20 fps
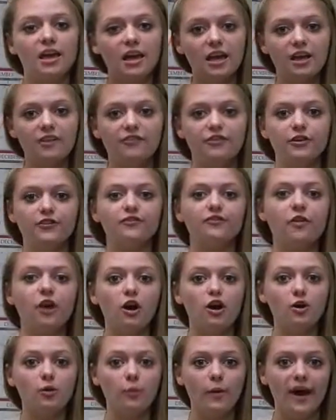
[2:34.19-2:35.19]
If you're
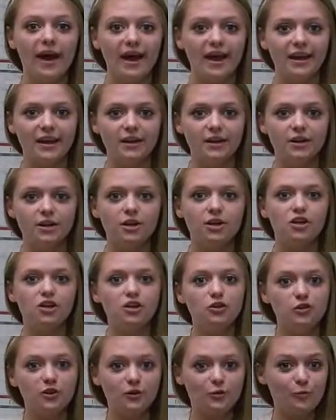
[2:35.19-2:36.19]
far away,
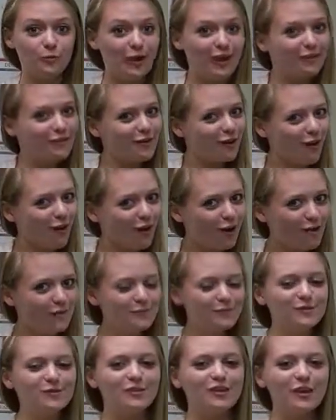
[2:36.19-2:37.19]
you can wave your
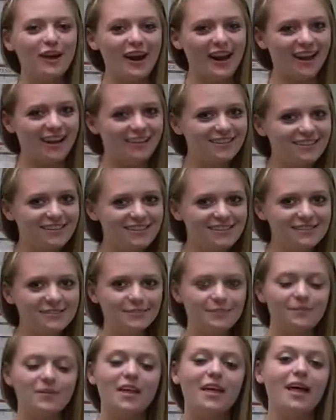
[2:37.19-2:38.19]
arms or your hands,
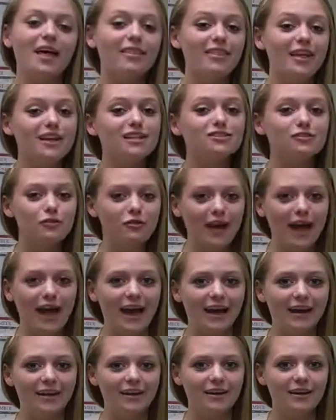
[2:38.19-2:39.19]
and that's
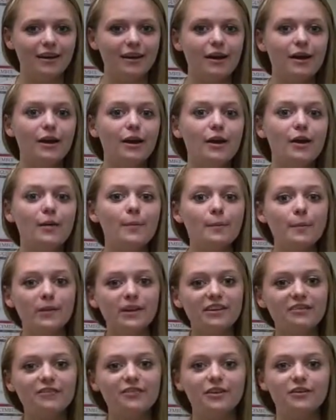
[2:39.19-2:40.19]
okay. But
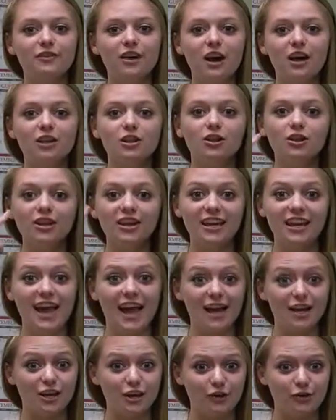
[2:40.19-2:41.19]
if they're not looking
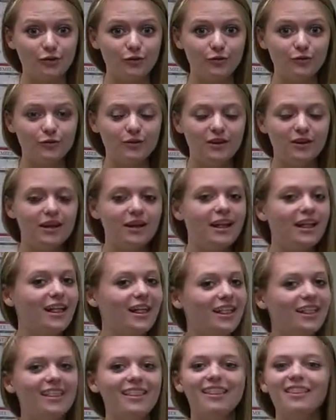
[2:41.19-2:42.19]
at you,
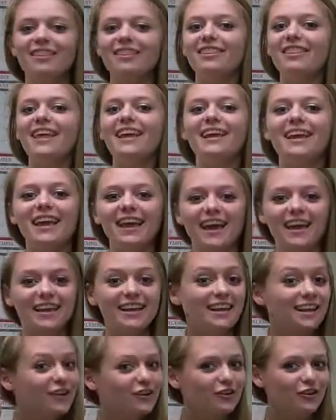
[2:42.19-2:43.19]
they can't
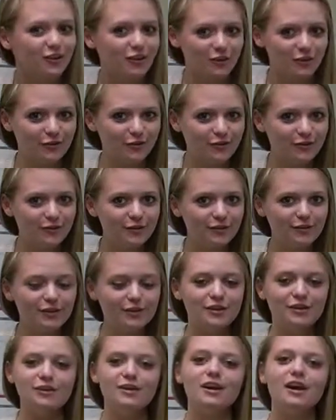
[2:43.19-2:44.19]
hear you
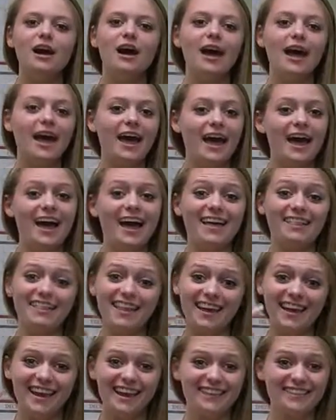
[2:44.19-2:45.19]
and
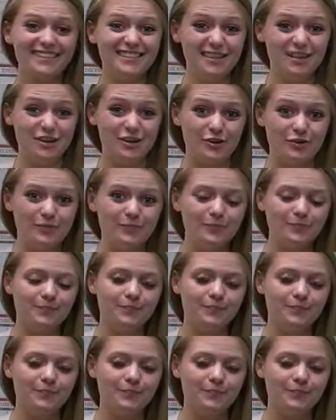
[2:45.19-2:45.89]
they can't see you.